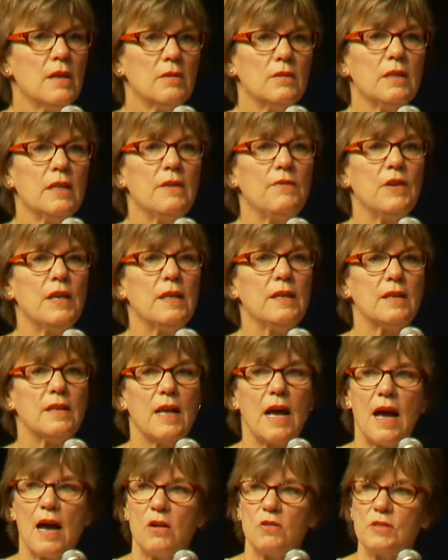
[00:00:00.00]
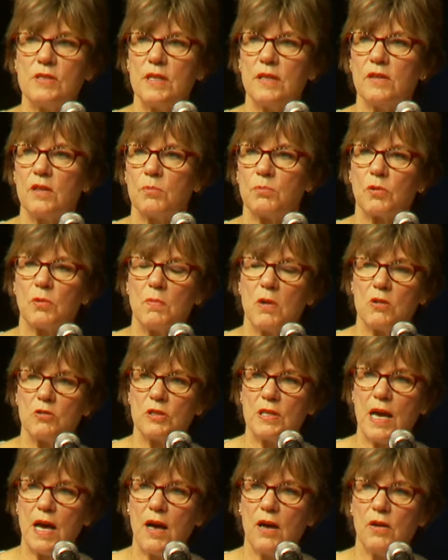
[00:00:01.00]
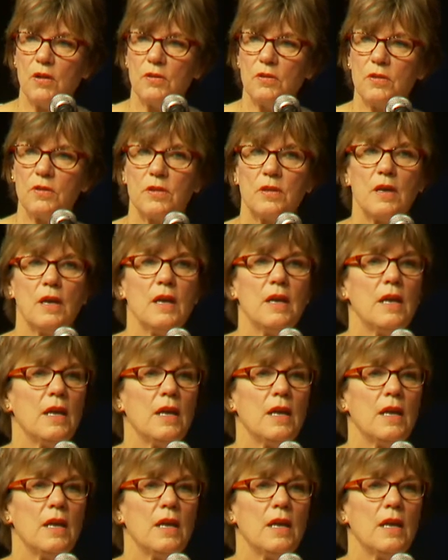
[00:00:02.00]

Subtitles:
living in housing that promotes health,